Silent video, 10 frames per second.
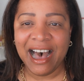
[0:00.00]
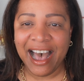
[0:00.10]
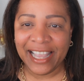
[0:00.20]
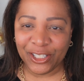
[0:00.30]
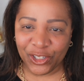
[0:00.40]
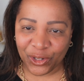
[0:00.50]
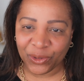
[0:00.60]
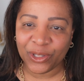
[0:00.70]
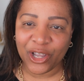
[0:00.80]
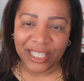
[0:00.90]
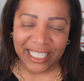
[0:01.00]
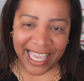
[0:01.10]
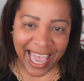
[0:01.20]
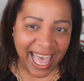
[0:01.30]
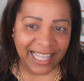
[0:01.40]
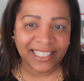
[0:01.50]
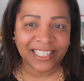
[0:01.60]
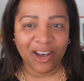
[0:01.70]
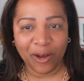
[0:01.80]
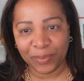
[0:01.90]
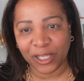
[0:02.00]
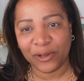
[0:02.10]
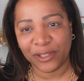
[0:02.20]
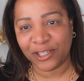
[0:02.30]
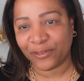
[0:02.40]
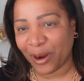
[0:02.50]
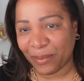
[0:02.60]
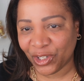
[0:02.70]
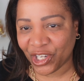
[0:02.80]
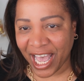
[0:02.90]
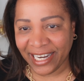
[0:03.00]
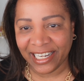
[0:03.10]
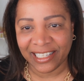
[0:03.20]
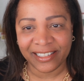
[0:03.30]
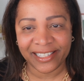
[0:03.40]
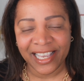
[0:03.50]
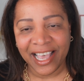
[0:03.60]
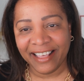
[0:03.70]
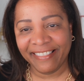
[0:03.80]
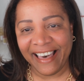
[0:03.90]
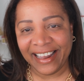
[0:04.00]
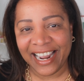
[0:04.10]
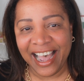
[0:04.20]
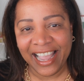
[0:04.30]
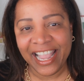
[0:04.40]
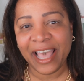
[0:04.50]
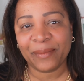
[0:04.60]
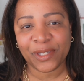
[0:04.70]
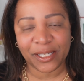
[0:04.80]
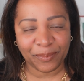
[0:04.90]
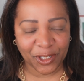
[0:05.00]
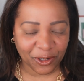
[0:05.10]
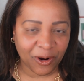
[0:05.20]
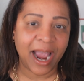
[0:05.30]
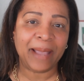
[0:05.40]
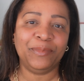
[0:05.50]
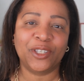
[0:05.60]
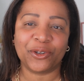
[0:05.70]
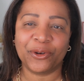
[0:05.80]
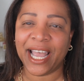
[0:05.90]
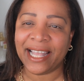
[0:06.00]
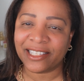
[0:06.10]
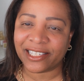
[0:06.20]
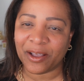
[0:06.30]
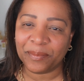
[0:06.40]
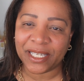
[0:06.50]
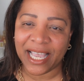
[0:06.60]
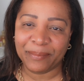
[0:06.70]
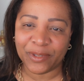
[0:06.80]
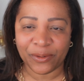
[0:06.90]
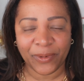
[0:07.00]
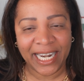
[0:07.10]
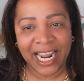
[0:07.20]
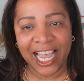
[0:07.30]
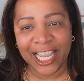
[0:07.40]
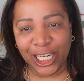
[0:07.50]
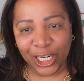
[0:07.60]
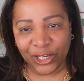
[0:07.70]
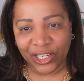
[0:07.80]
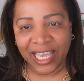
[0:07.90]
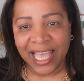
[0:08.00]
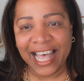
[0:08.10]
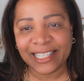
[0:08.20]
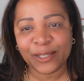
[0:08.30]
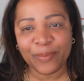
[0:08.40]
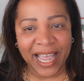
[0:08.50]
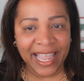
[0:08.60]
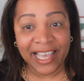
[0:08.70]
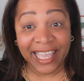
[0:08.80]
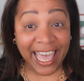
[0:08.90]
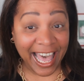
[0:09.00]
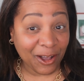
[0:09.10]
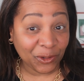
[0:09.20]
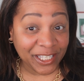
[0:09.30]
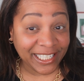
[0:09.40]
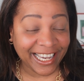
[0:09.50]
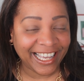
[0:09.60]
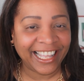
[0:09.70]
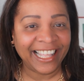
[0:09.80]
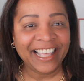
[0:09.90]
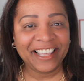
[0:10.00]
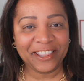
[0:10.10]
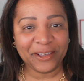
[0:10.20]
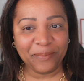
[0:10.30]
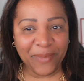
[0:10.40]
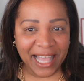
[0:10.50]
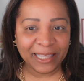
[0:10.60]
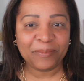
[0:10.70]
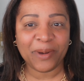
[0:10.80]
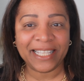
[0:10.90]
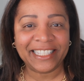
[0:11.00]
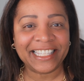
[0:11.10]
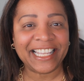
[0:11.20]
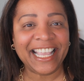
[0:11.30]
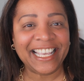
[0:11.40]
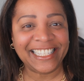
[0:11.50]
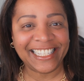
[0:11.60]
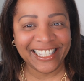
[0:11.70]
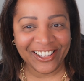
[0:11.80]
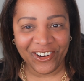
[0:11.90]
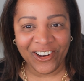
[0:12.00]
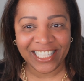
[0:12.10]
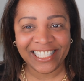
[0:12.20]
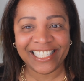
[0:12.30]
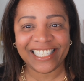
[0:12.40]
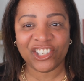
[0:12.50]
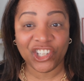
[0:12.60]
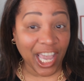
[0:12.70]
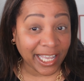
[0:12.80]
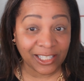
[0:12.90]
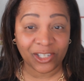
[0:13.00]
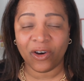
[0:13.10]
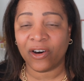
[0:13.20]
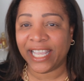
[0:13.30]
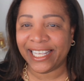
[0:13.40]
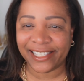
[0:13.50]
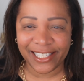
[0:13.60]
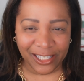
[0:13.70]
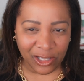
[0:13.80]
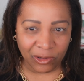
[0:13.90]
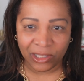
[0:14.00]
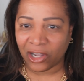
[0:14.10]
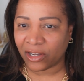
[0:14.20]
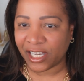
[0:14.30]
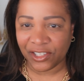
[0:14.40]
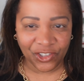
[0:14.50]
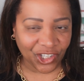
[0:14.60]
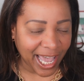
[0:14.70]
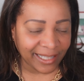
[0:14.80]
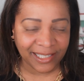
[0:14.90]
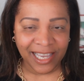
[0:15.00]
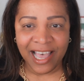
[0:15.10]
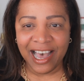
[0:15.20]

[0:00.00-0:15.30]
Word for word: I do not get uploads from channels that I am subscribed to and sometimes when I look at my account, yeah, the bell button is not checked or it's no longer checked.